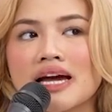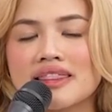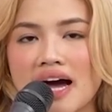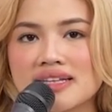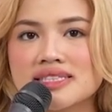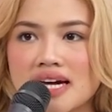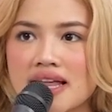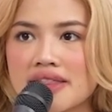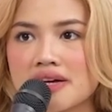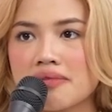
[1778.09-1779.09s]
That
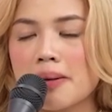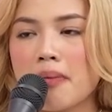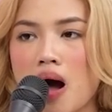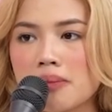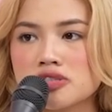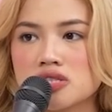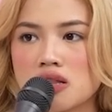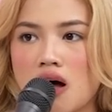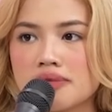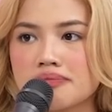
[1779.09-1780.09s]
said, I think my mom was a
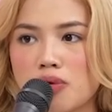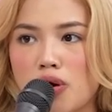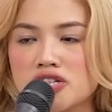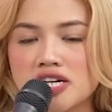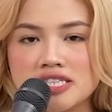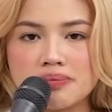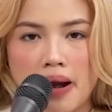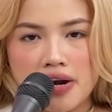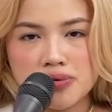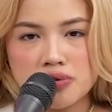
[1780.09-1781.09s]
lot more
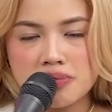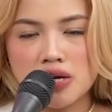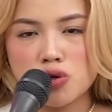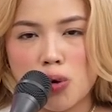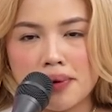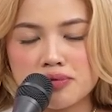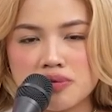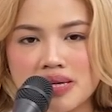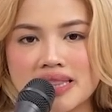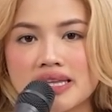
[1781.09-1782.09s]
transparent with me and open
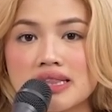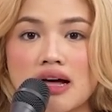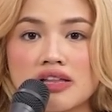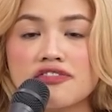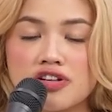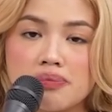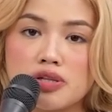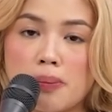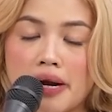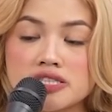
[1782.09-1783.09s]
with me than a lot of
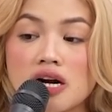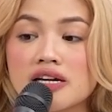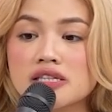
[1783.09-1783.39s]
Filipino parents are.